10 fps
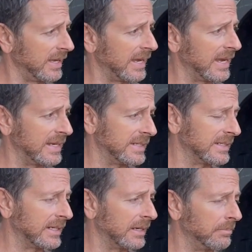
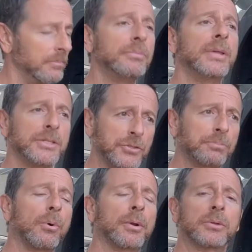and they just
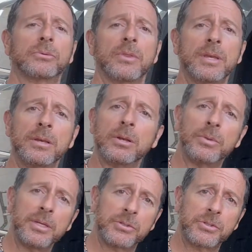bought it, so they didn't know the
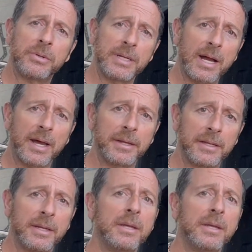history on it,